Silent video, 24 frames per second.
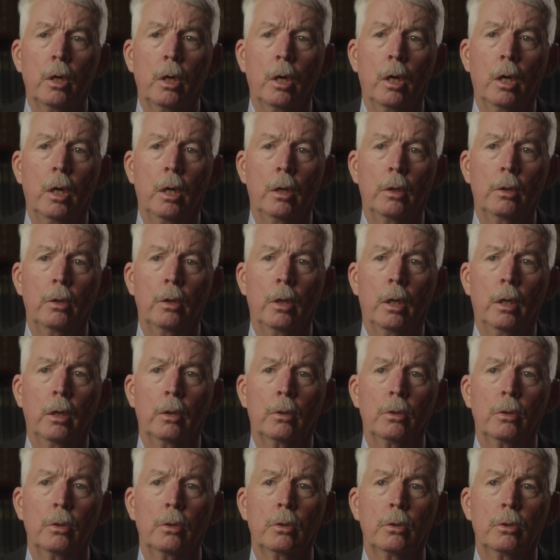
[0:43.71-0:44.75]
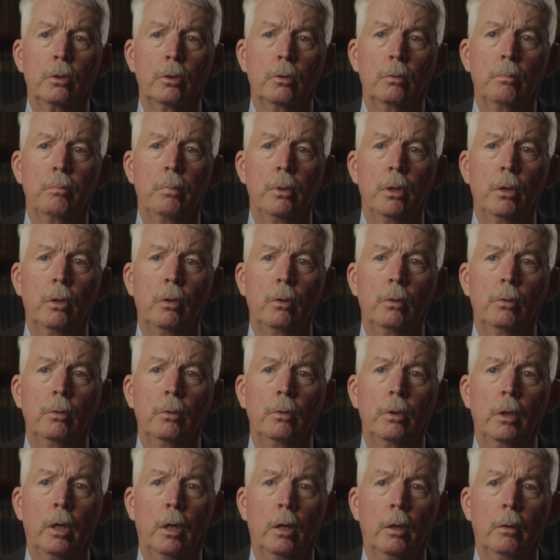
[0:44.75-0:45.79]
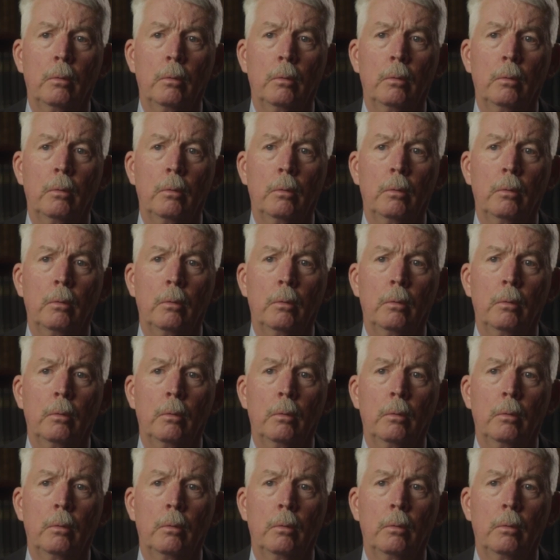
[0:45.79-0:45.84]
to build